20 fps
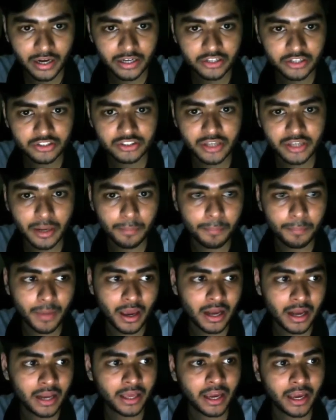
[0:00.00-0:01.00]
step
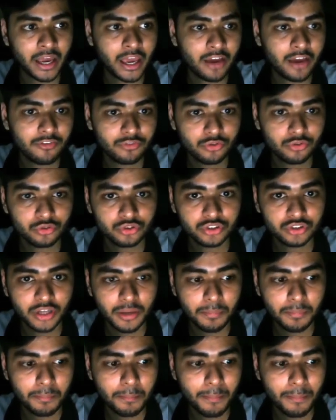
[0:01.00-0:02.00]

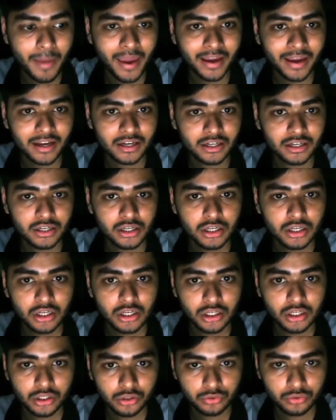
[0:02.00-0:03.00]
back
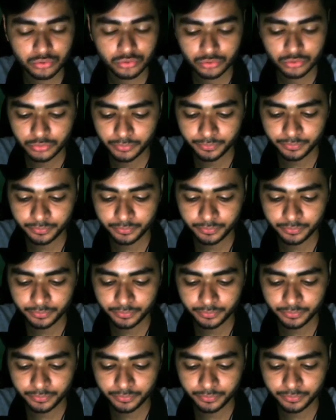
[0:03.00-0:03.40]
to